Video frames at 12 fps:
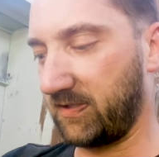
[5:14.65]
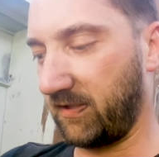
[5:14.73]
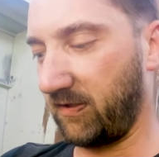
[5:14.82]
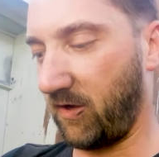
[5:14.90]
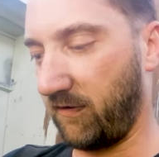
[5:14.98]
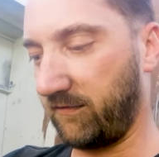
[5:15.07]

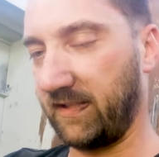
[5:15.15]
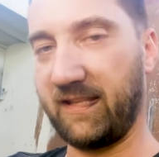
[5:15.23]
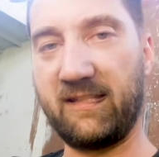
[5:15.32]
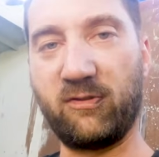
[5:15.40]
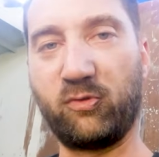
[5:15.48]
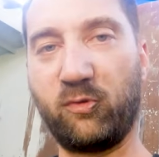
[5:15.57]
So hopefully
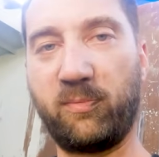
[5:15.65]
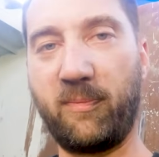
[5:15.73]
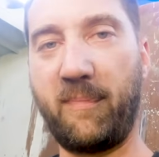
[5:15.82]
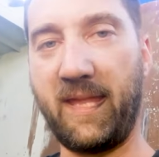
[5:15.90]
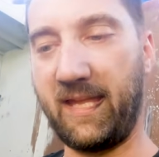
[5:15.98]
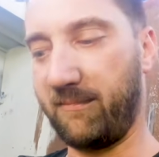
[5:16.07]
these are all
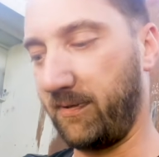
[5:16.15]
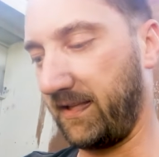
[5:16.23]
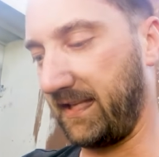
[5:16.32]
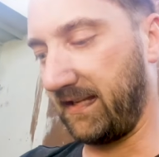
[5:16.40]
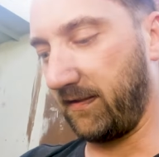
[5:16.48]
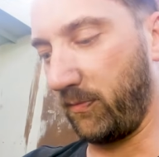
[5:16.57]
prepared
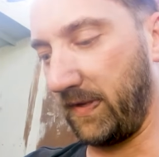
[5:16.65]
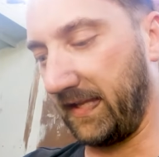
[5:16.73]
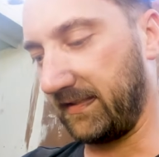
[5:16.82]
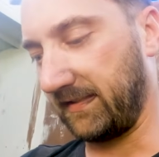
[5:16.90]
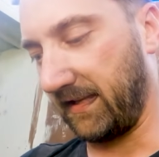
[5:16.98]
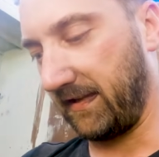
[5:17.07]
by the end of the
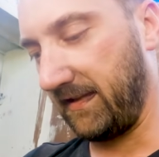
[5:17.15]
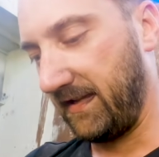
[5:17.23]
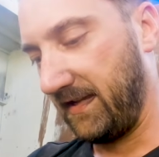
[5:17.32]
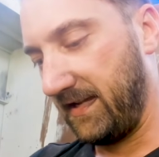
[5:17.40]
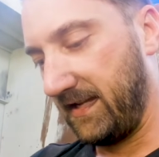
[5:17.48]
week. So